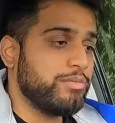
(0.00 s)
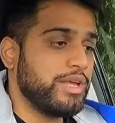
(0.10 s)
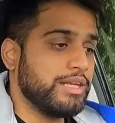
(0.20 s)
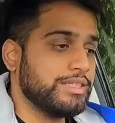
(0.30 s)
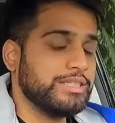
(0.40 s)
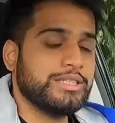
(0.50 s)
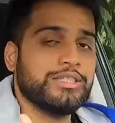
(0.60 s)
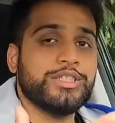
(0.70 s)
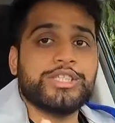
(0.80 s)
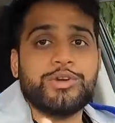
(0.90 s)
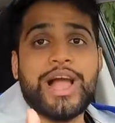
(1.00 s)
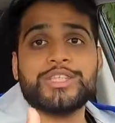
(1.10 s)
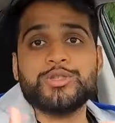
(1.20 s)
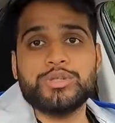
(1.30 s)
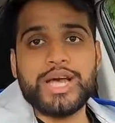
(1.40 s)
because it
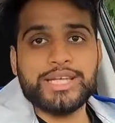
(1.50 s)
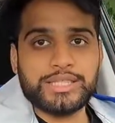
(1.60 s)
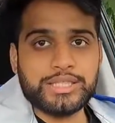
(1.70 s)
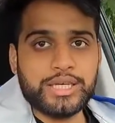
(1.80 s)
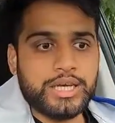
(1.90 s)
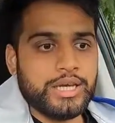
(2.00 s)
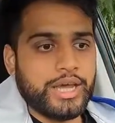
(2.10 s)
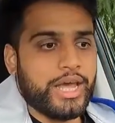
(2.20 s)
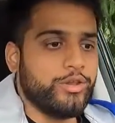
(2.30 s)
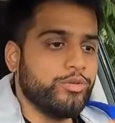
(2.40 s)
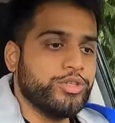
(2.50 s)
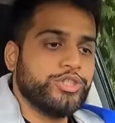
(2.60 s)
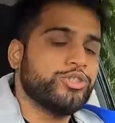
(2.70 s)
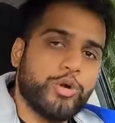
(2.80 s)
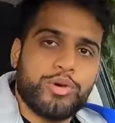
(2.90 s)
distracts you less and you
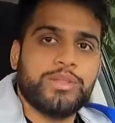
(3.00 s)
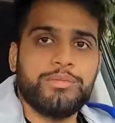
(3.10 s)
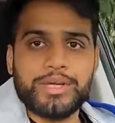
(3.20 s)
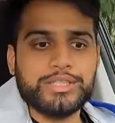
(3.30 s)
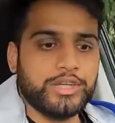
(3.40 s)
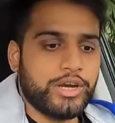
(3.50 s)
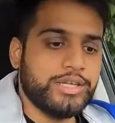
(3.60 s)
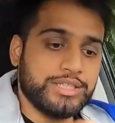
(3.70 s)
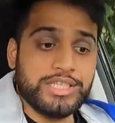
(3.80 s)
just know where the buttons are and it's